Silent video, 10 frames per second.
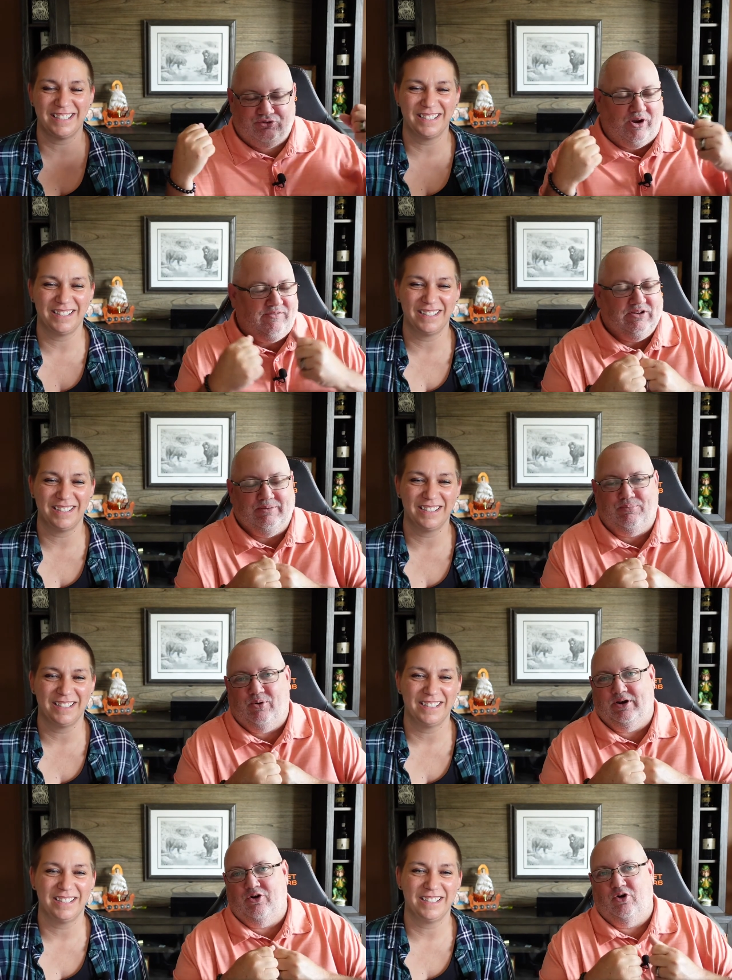Speaker 1: driving the
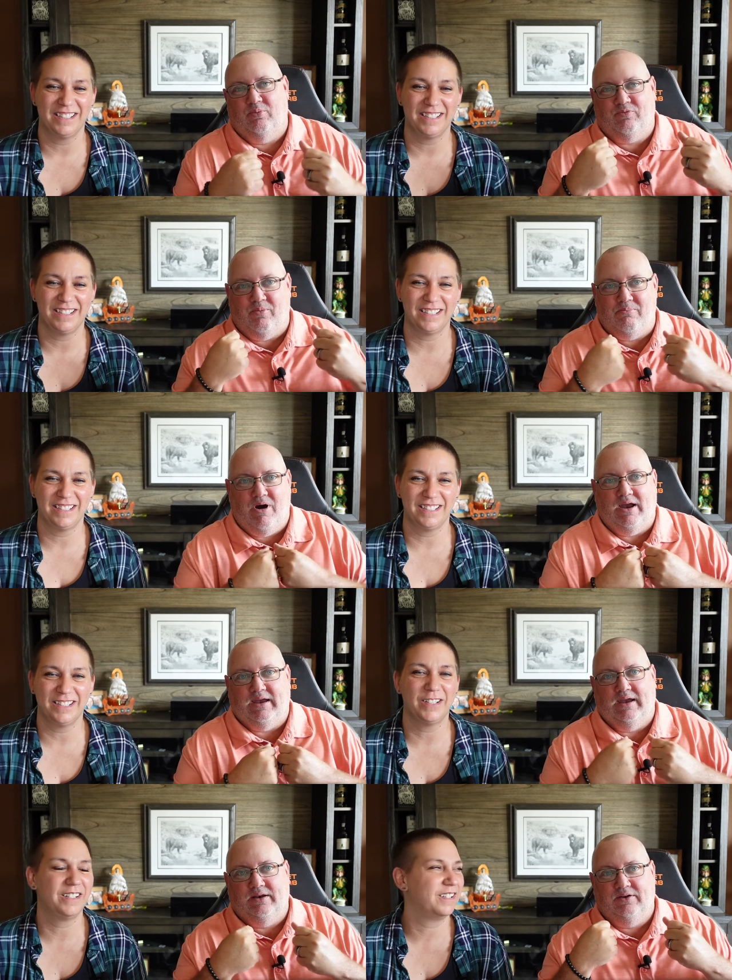point home from my
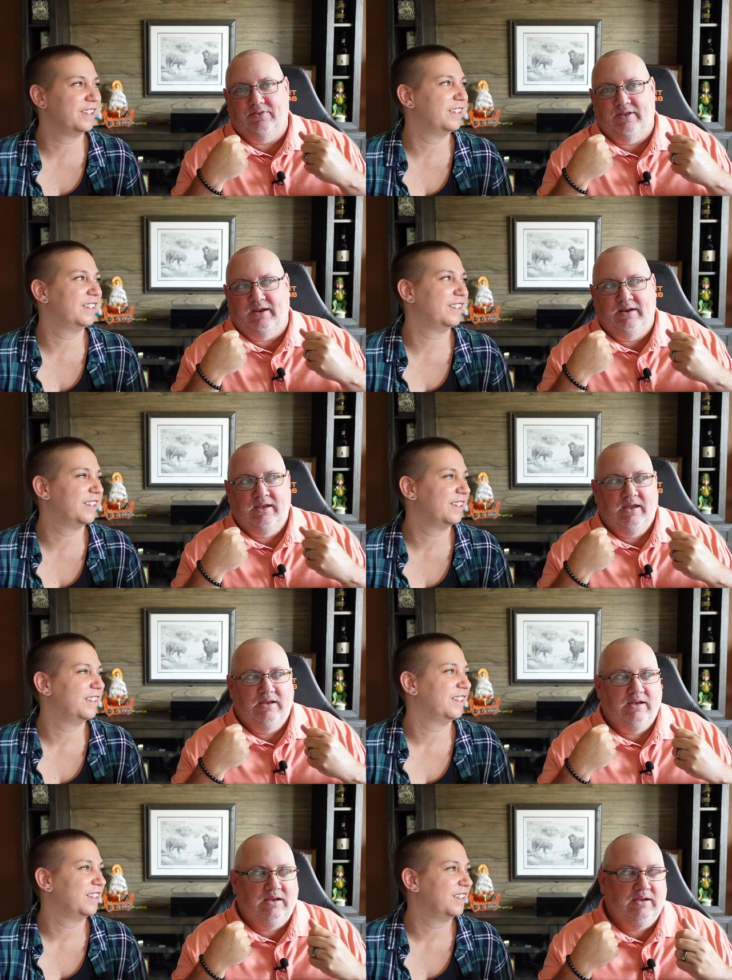end that
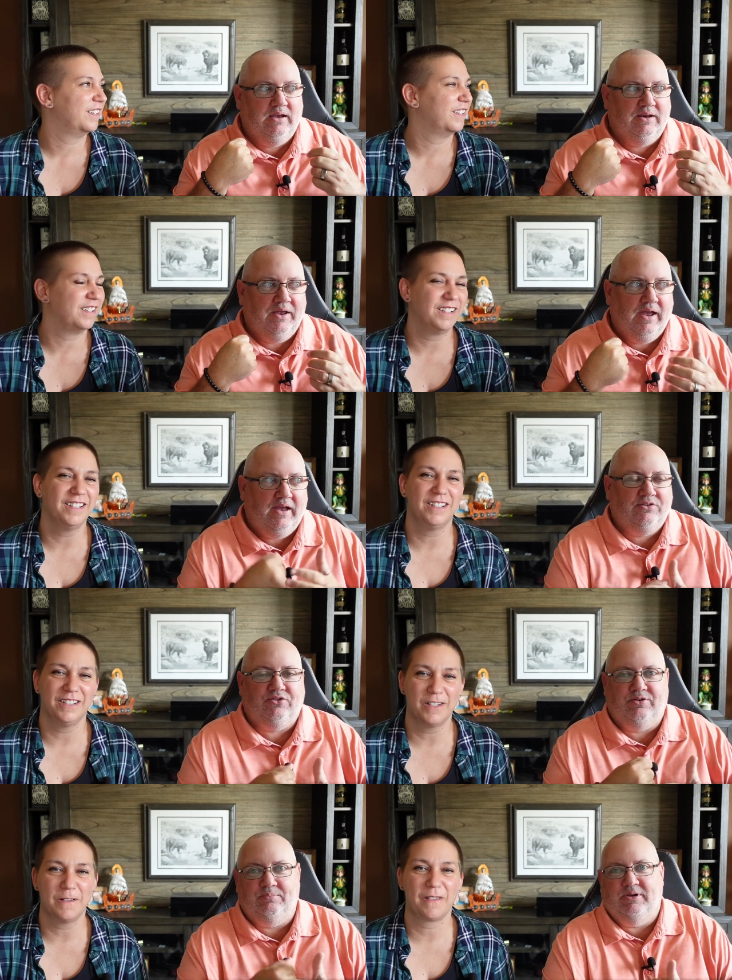it
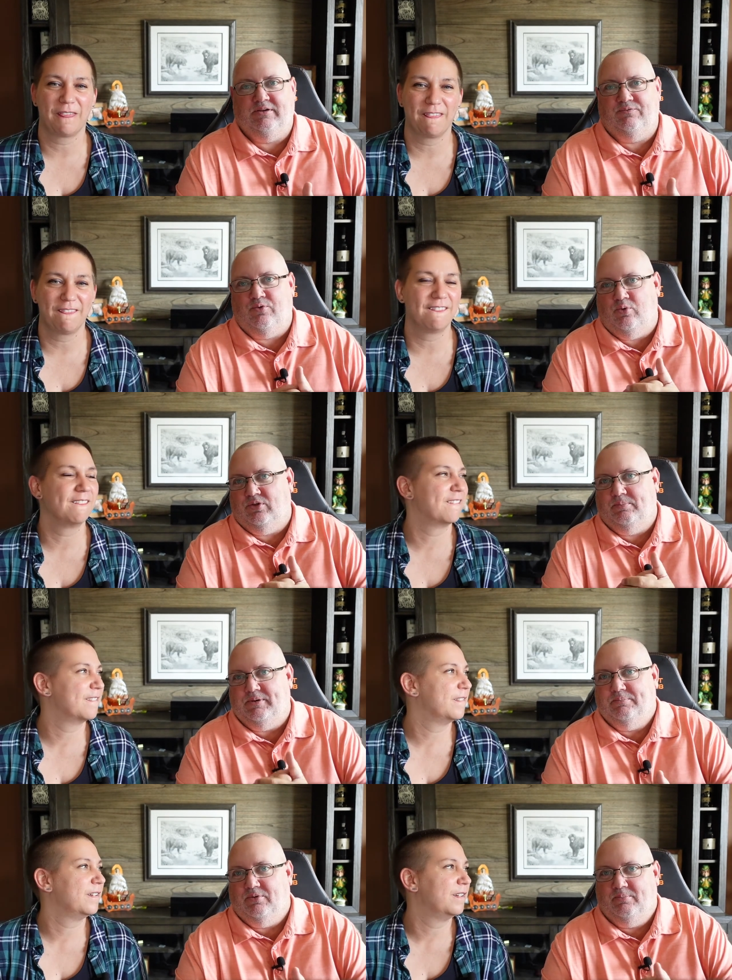has to be for the
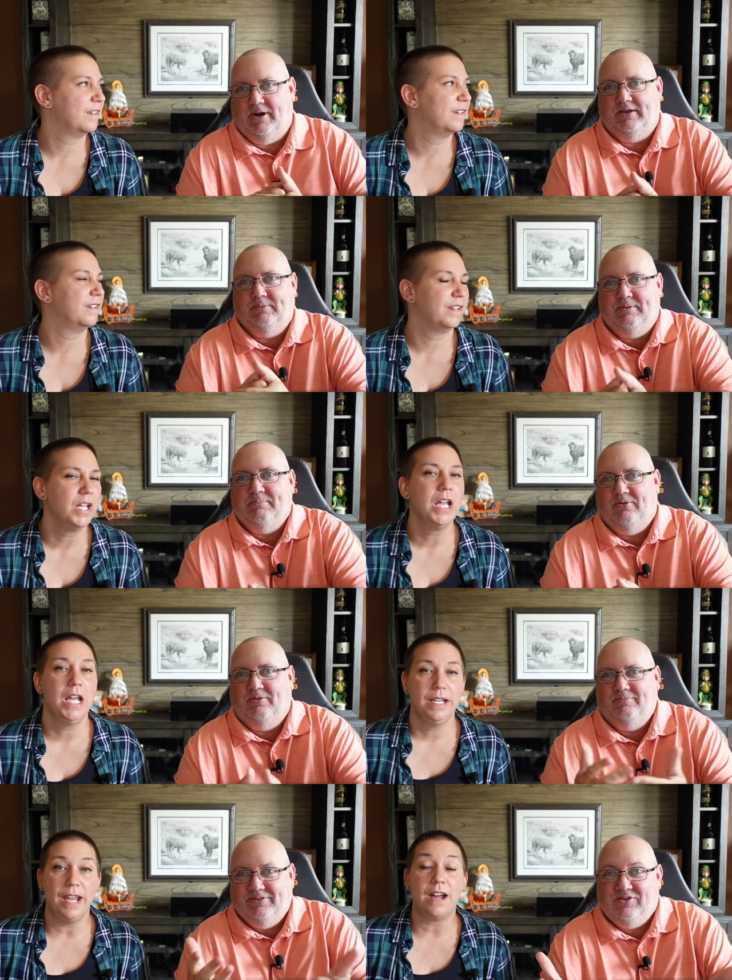people by the people.
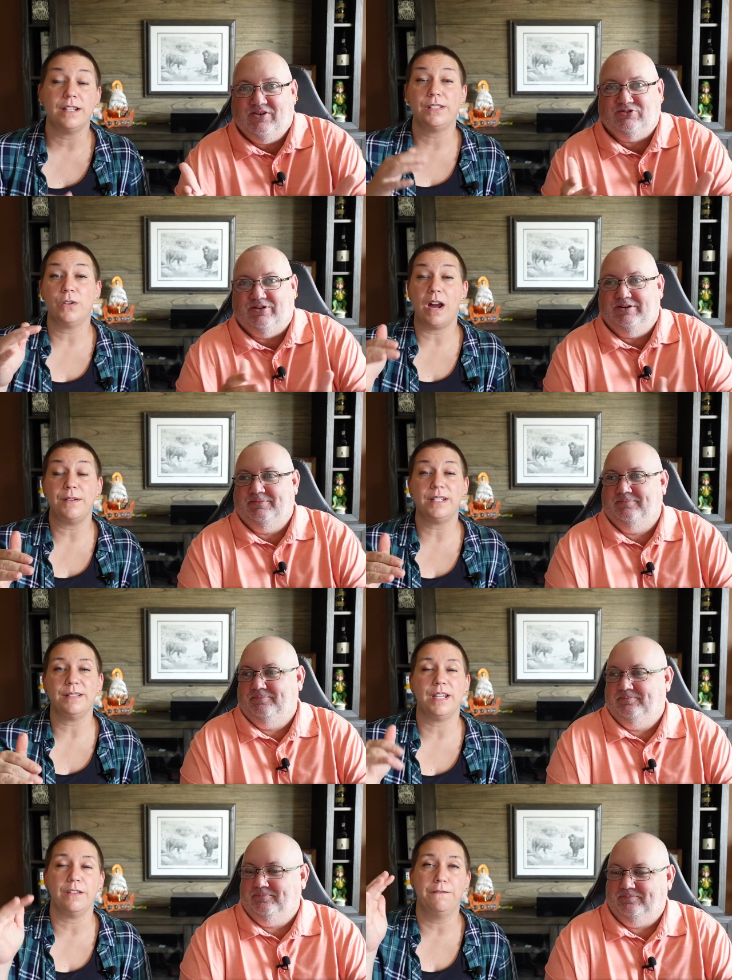
Speaker 2: Yeah. So, so I was going
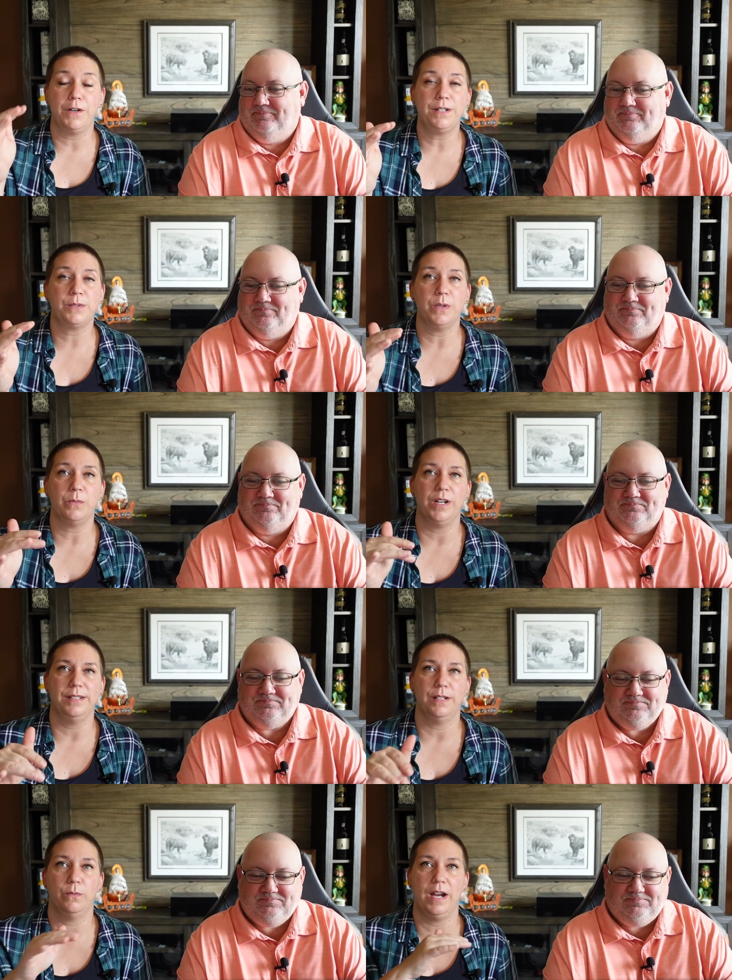to say the first one where you
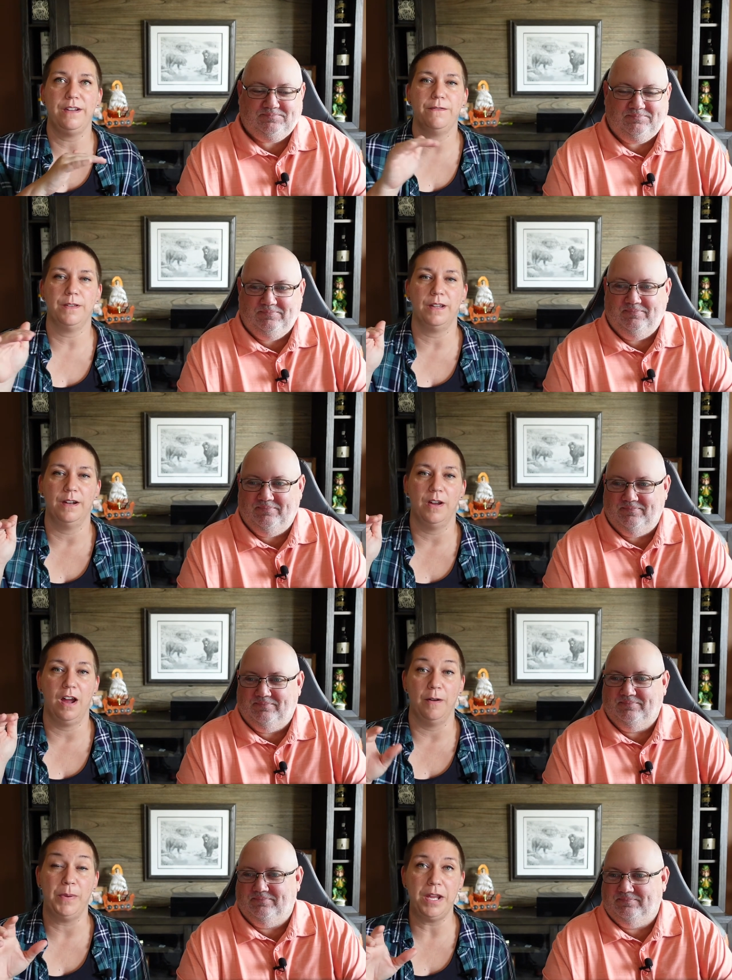said right for the
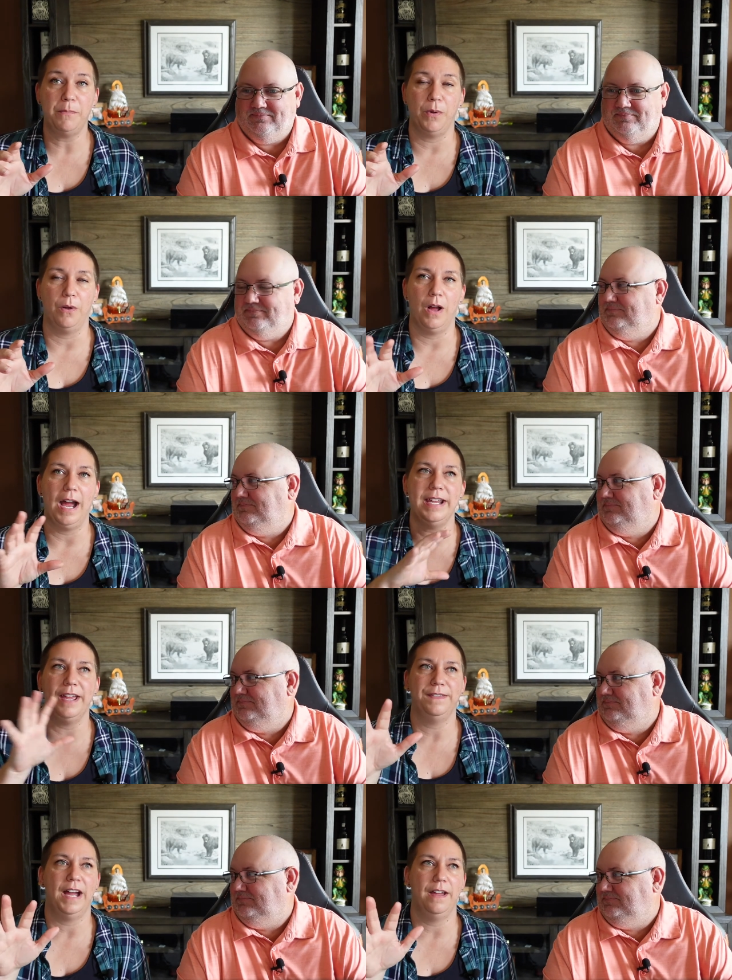uh, people, I
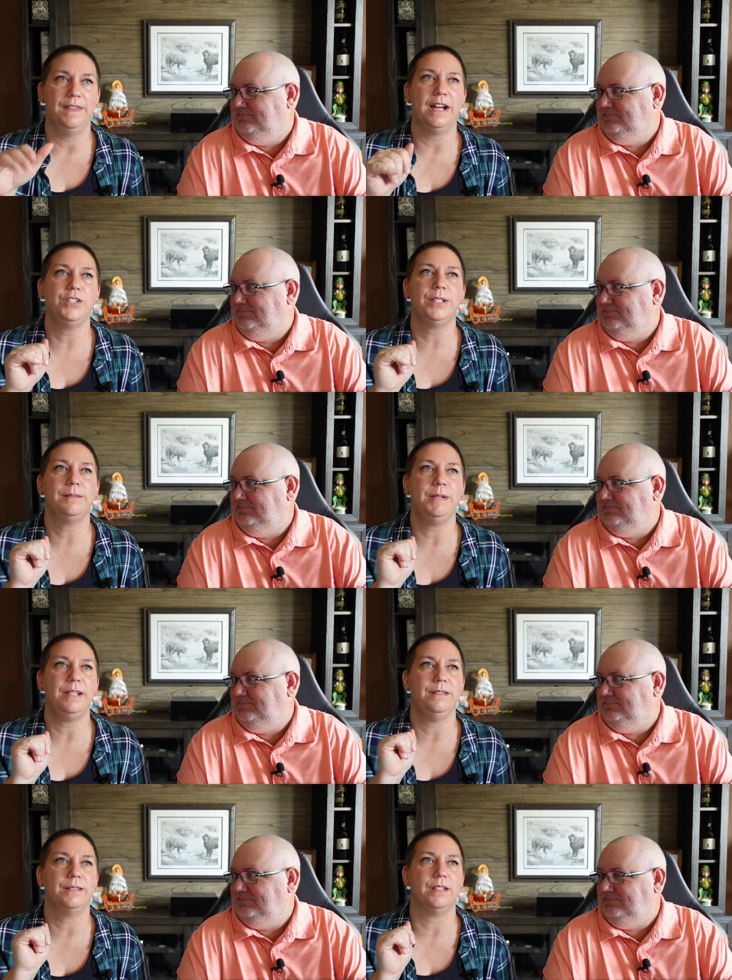get that. That just
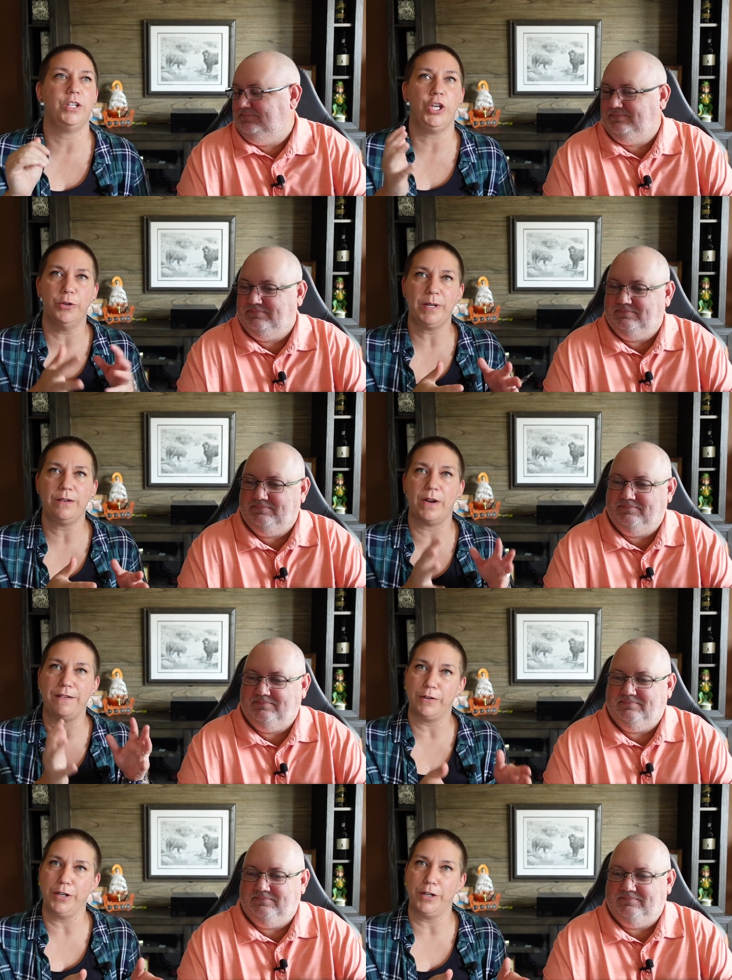means human, right